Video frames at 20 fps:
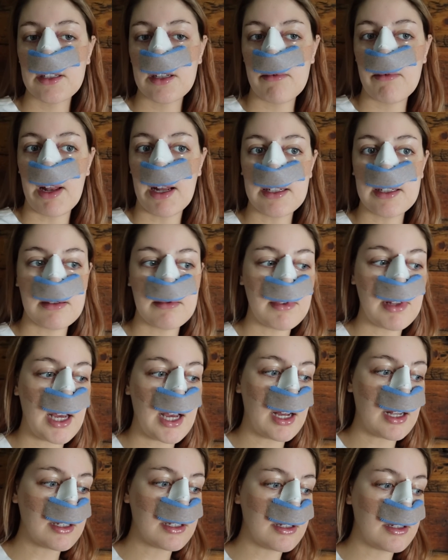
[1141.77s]
So bless them, they
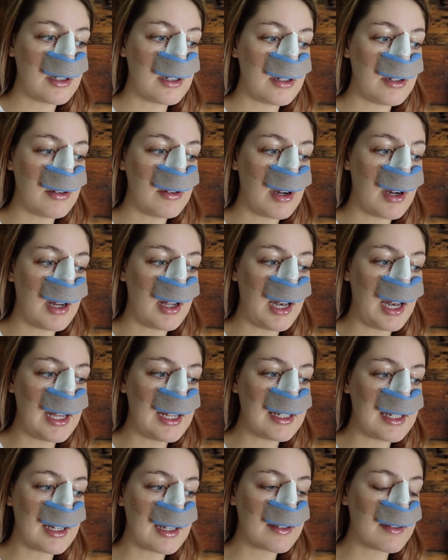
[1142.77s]
had to do
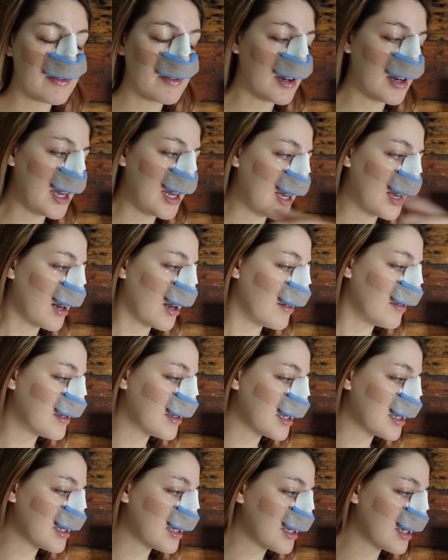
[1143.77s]
latex free
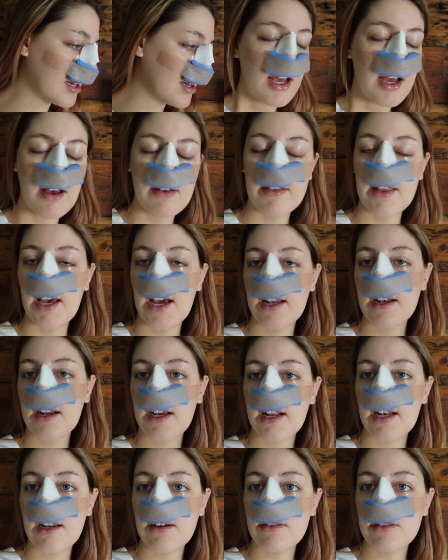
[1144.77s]
gloves and stuff. And they had
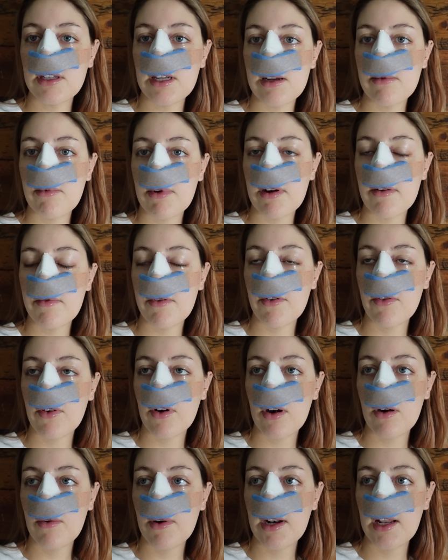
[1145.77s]
like a little debrief before
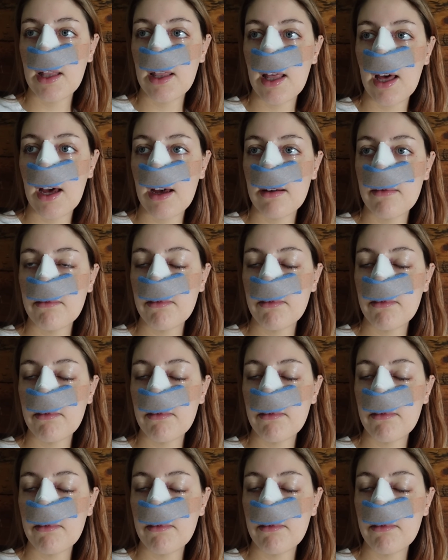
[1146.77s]
I went in there.